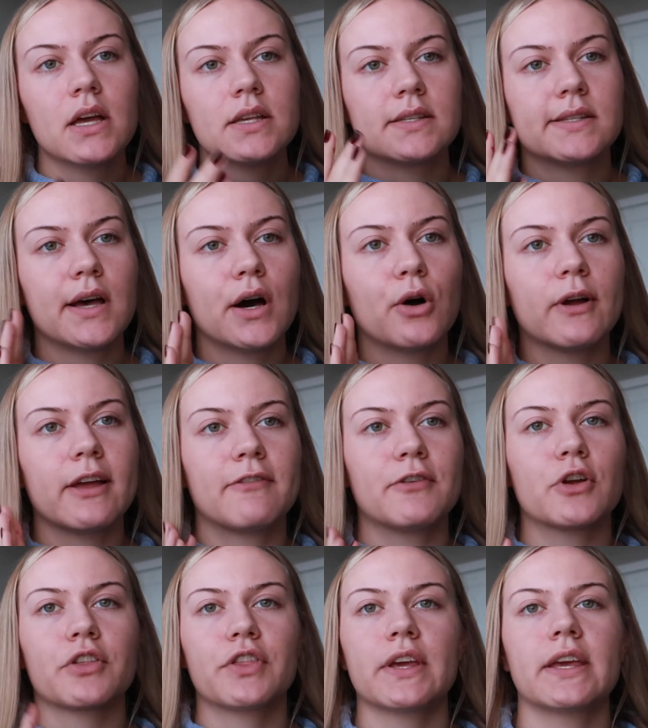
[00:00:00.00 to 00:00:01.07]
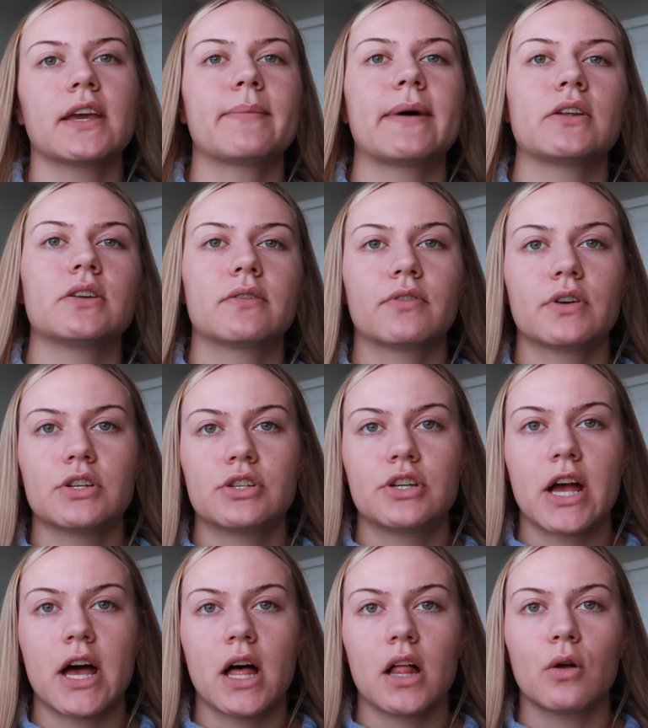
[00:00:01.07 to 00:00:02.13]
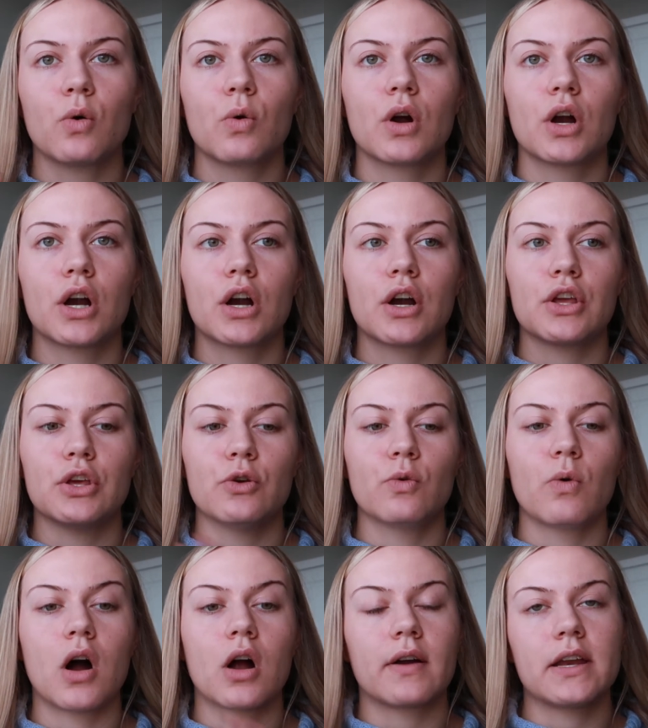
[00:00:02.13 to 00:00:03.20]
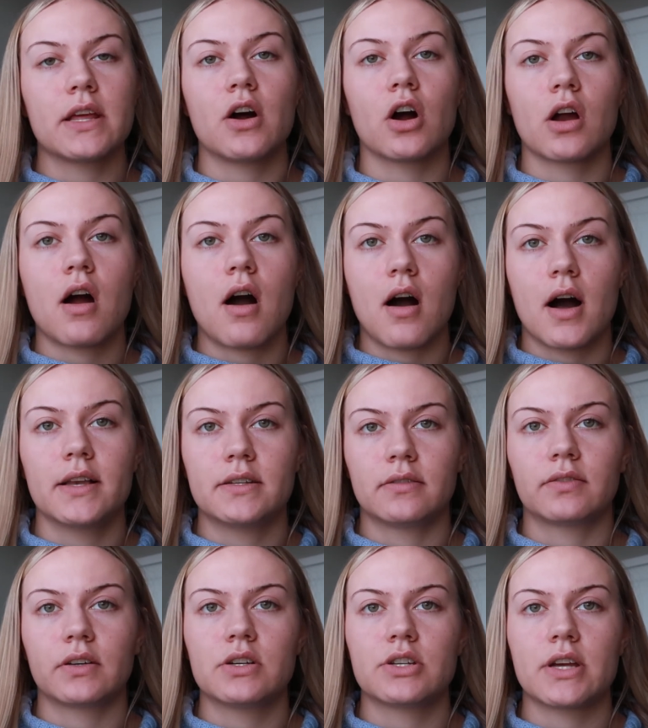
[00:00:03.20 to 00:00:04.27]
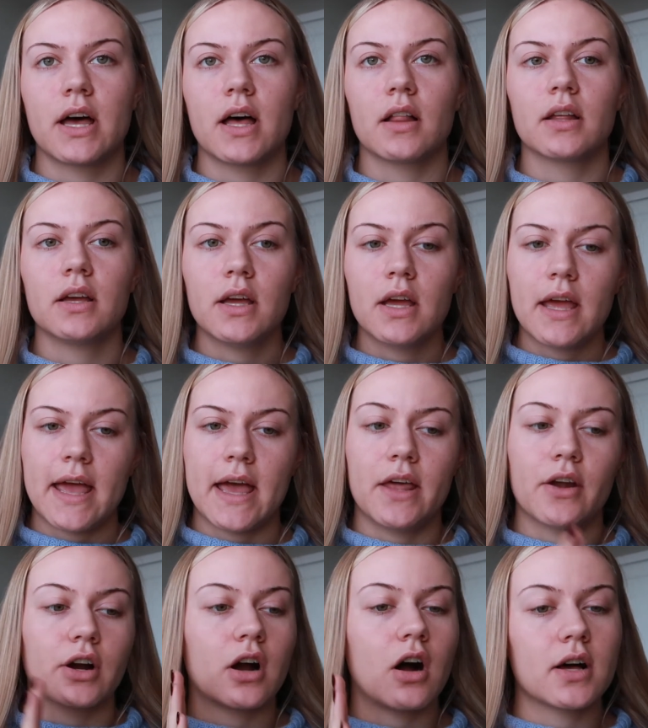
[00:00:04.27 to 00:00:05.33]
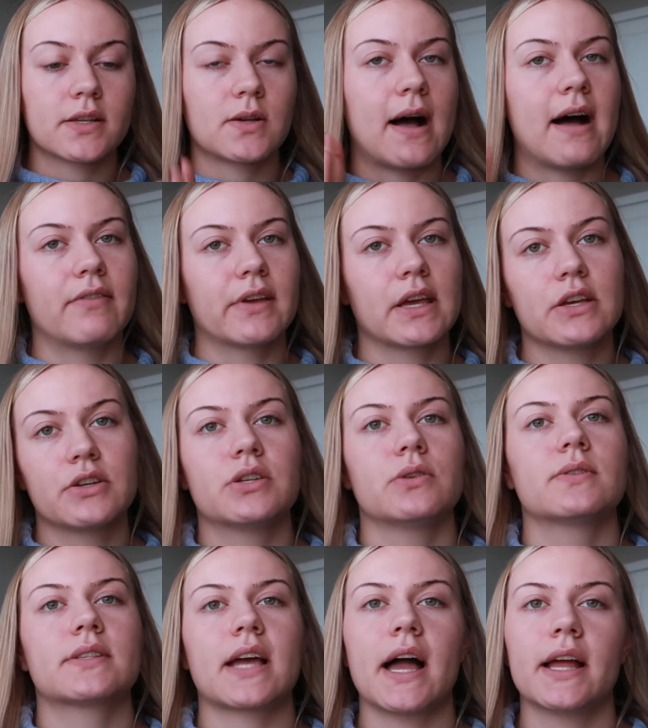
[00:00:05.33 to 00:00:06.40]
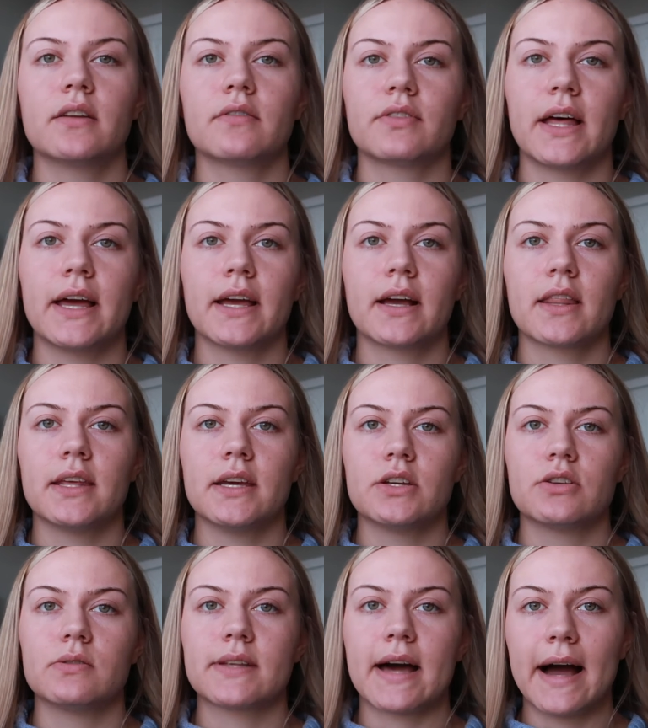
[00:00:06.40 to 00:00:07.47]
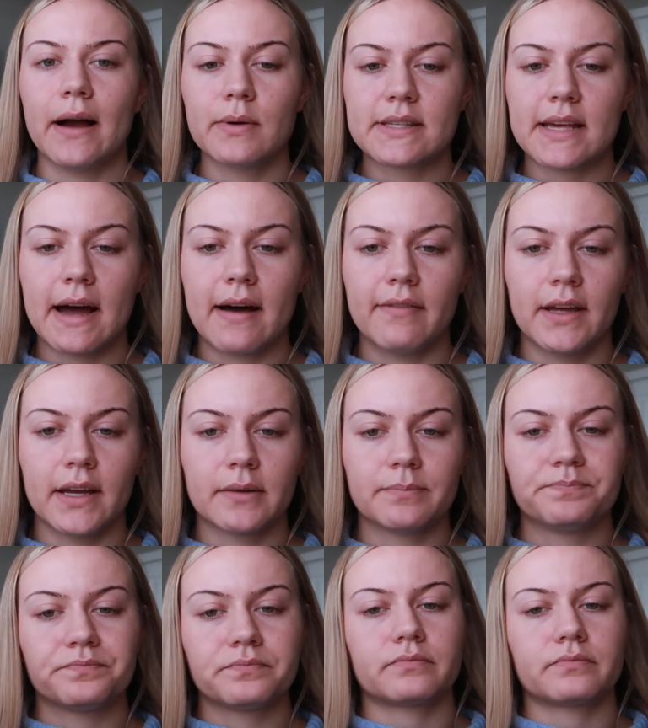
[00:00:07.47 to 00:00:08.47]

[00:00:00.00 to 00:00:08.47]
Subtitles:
So if you're thinking about Differin gel, or you already are on Differin gel and are also having issues kind of like the issues I was having,